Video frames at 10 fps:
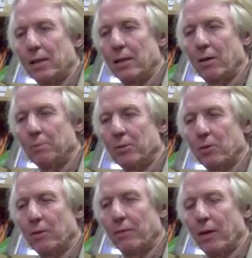you know, I'm
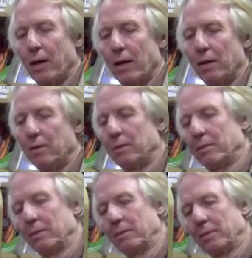sort of a
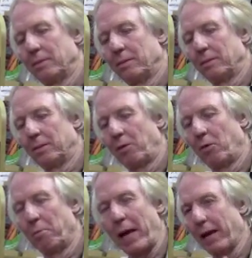
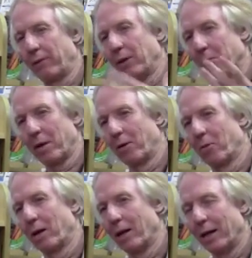romantic about
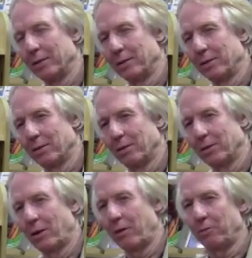organizing, so
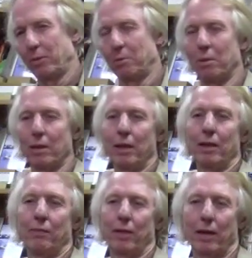it's hard for me to
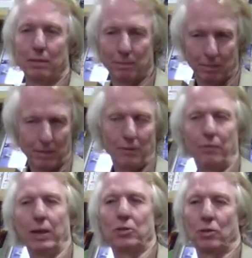believe that
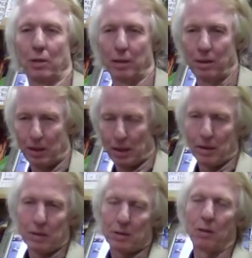eventually
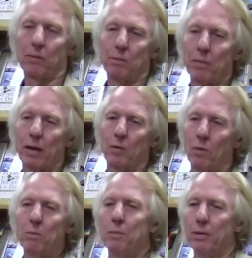something better
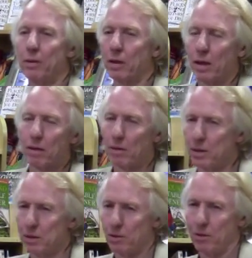won't be put together.
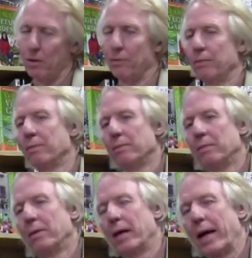I just don't know
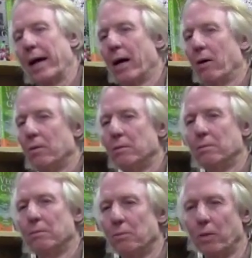how and
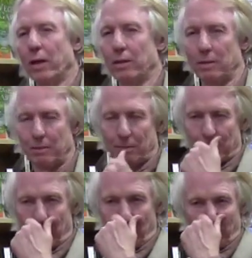when and
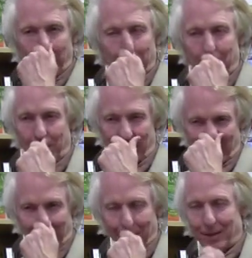who.
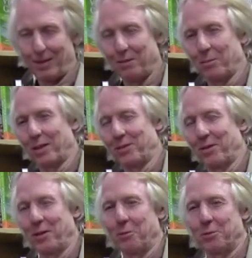But I
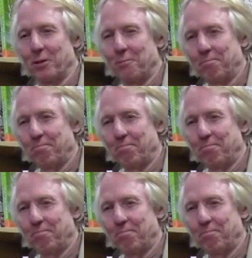certainly hope so.